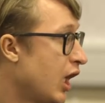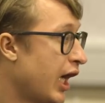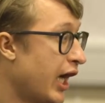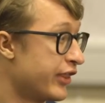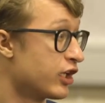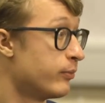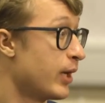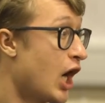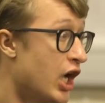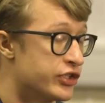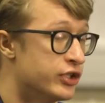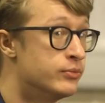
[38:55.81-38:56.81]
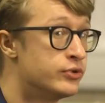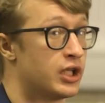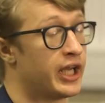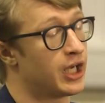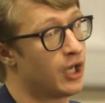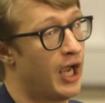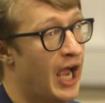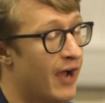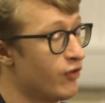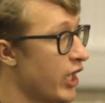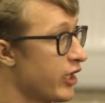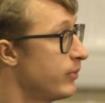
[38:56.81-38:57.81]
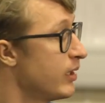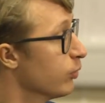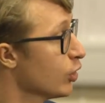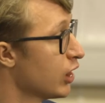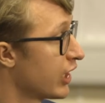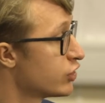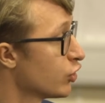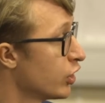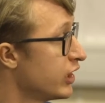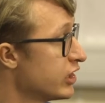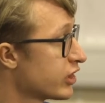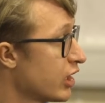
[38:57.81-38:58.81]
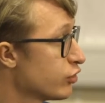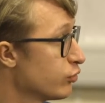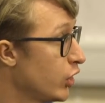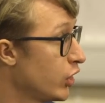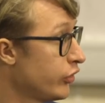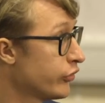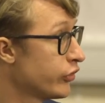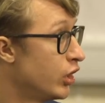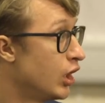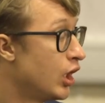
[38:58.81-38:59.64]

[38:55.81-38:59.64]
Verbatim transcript: Uh, I think it'd be awesome to like have a lot of people like join these kinds of roles.